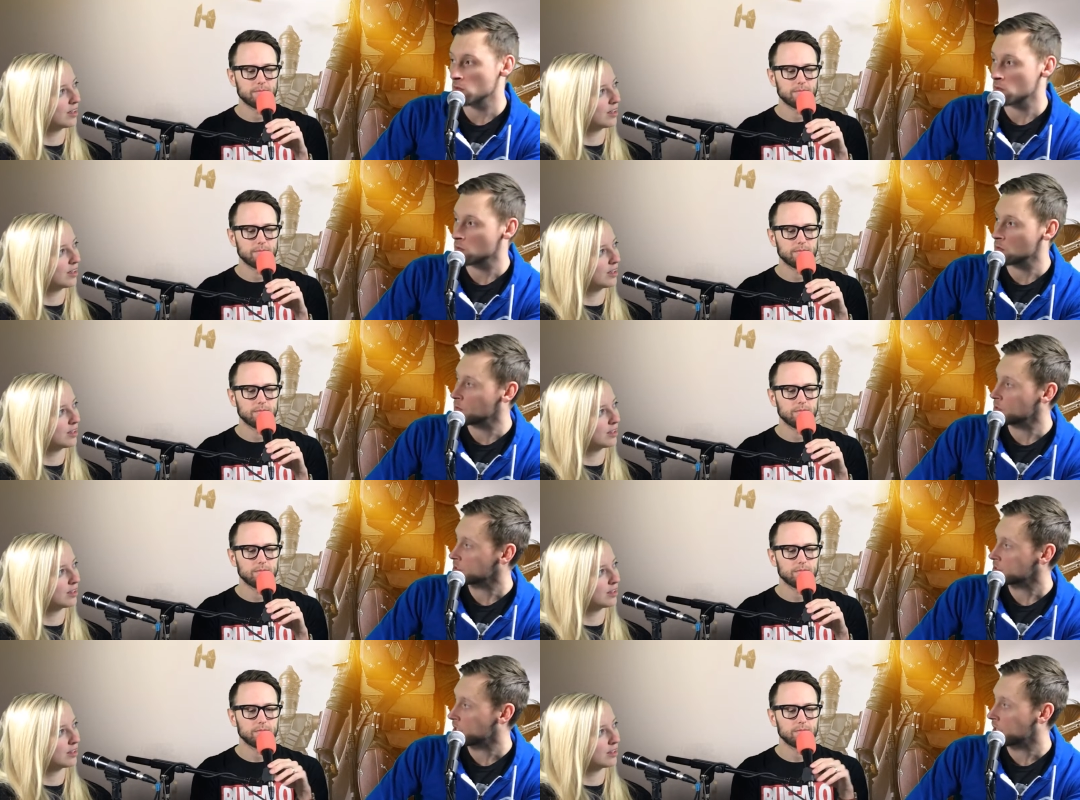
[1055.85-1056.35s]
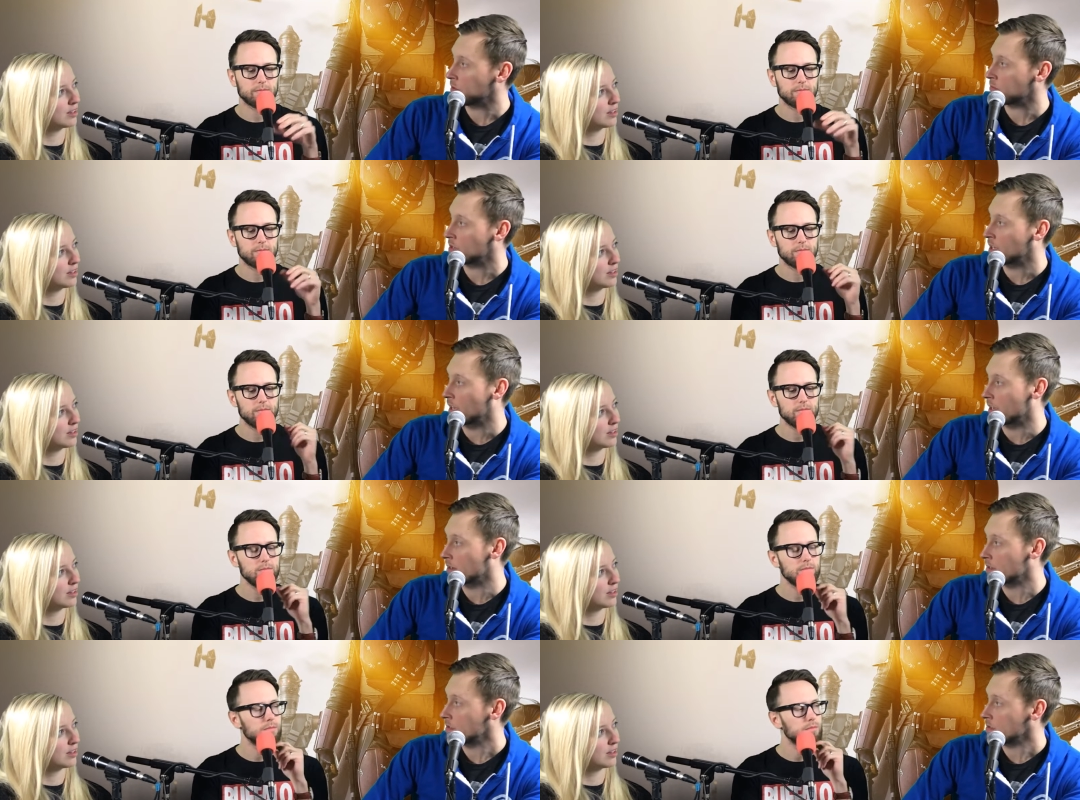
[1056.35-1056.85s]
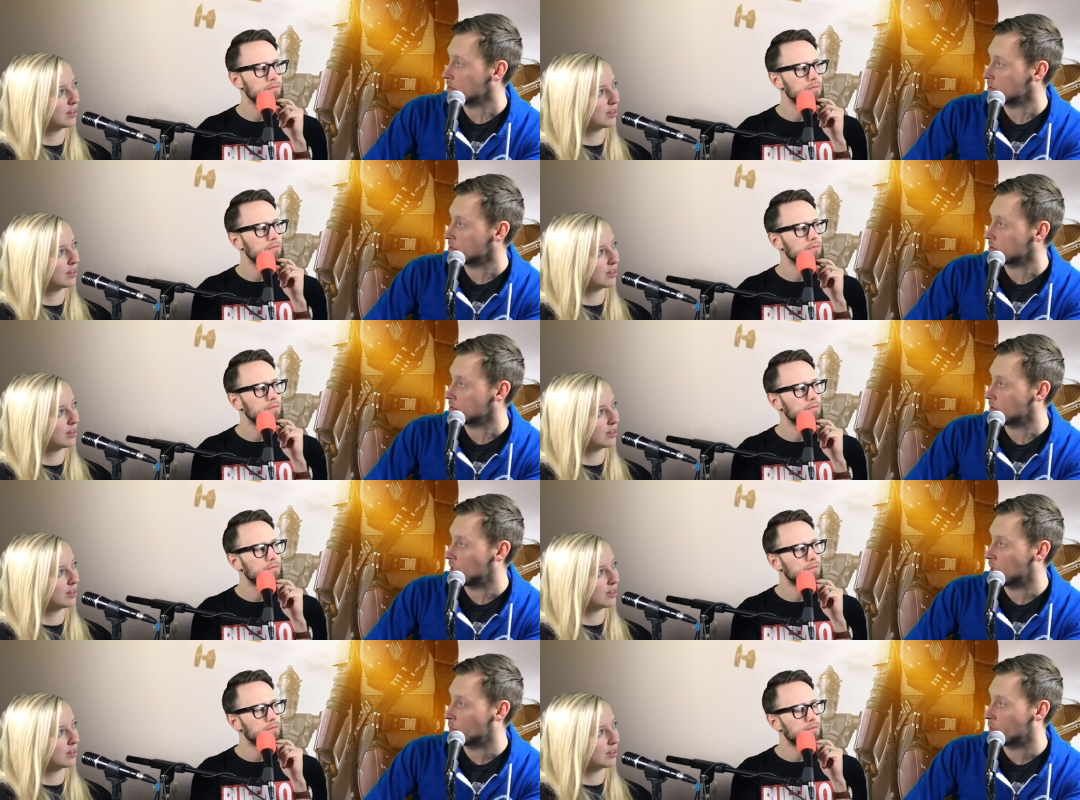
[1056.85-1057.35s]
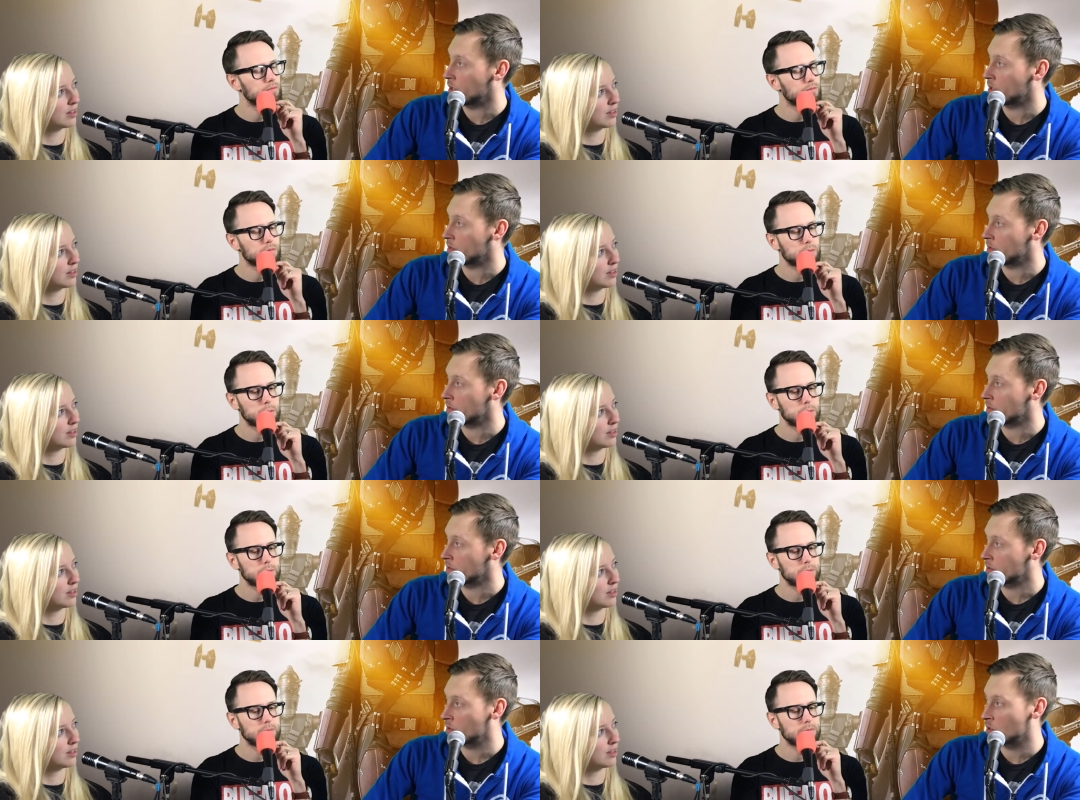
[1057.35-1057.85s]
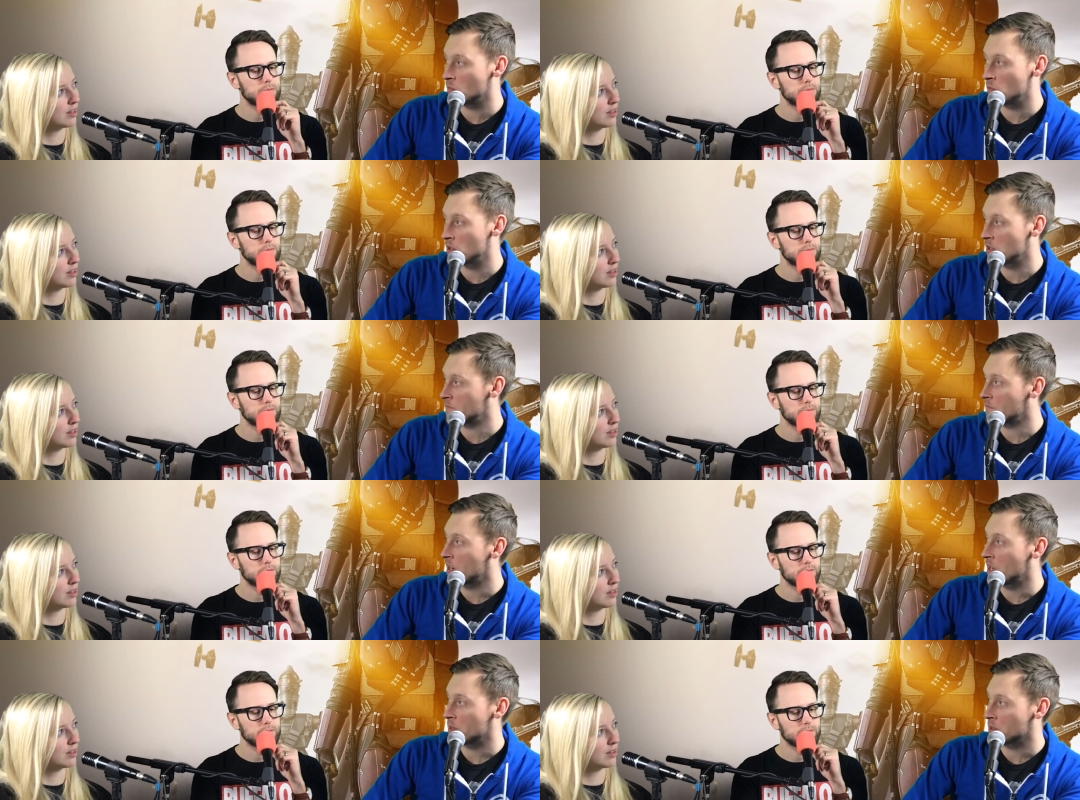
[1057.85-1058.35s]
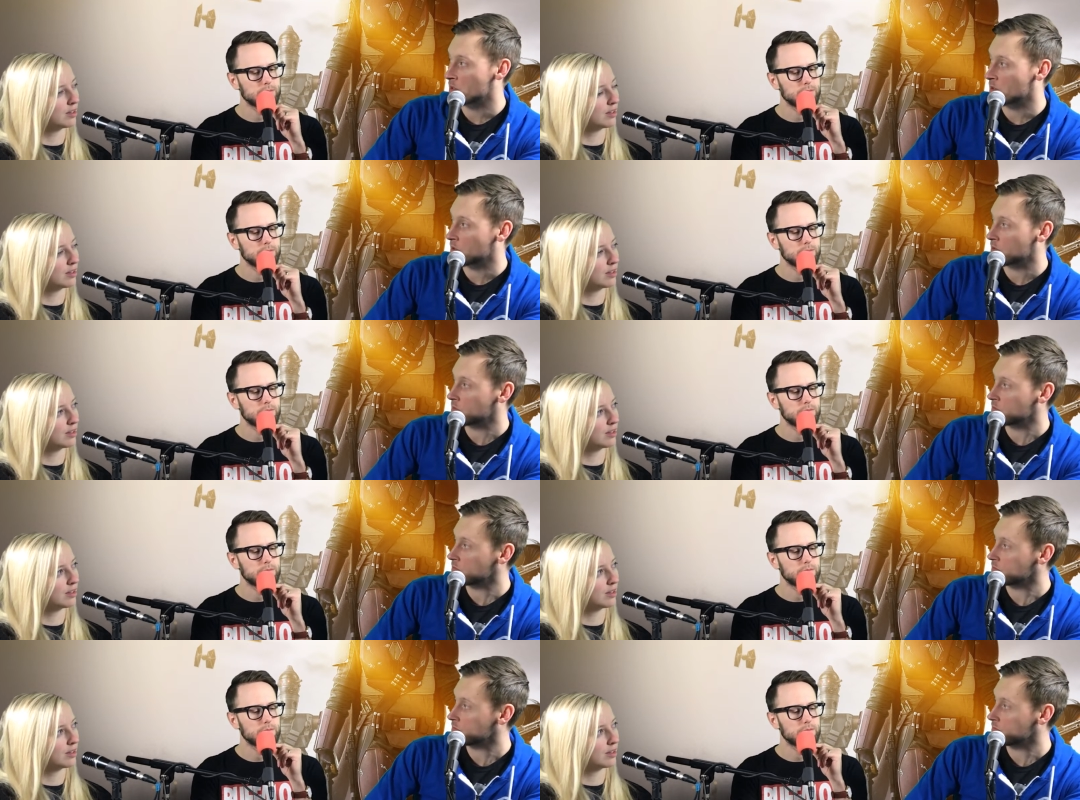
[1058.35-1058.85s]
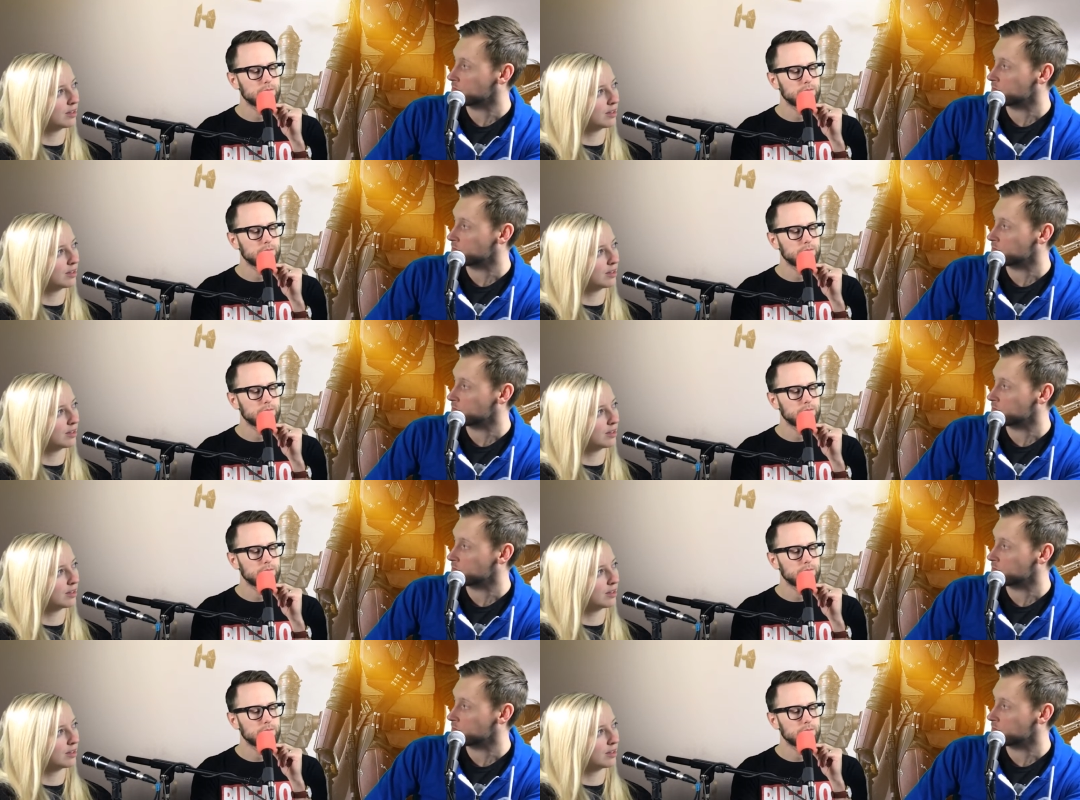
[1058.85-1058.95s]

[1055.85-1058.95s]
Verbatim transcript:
Speaker 1: who is now dead. I mean, it could be a father